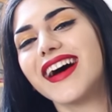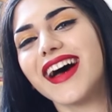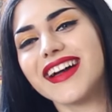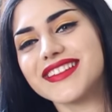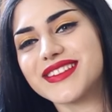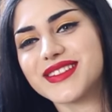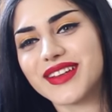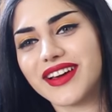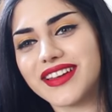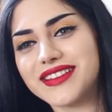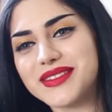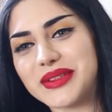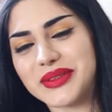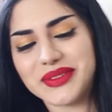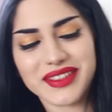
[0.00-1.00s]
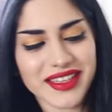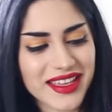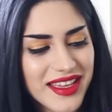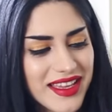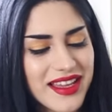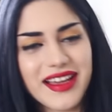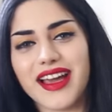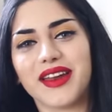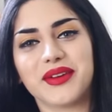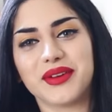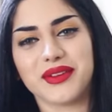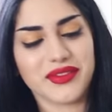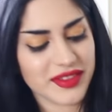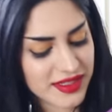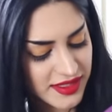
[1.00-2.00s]
I just got it tuned. I don't
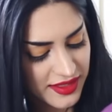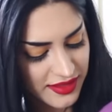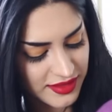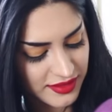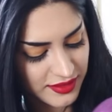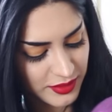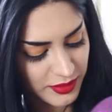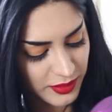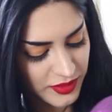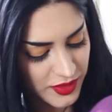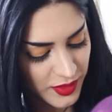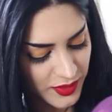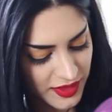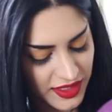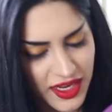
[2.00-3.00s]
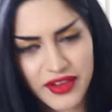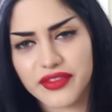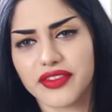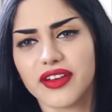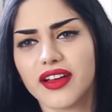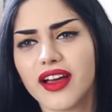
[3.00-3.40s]
know if this is tuned enough.